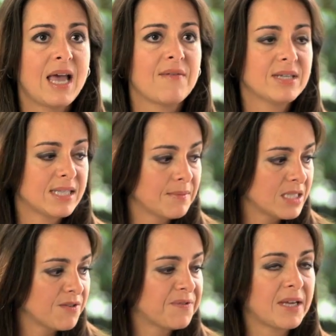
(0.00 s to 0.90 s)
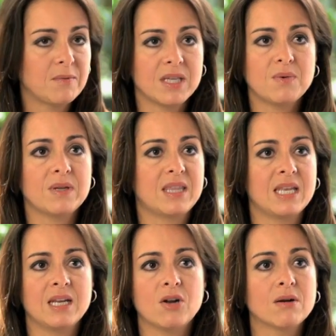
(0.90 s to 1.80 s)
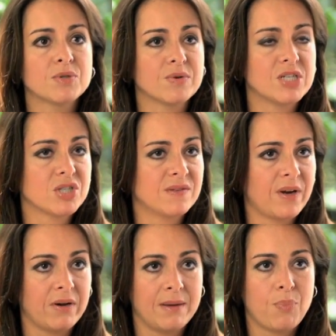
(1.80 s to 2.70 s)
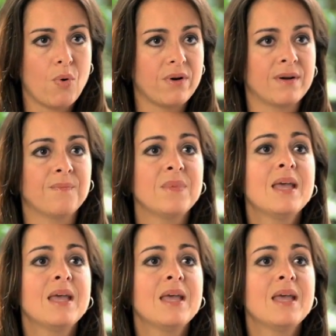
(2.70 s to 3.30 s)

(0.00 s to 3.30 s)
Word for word: Having something to fight with within an arm's reach is very important.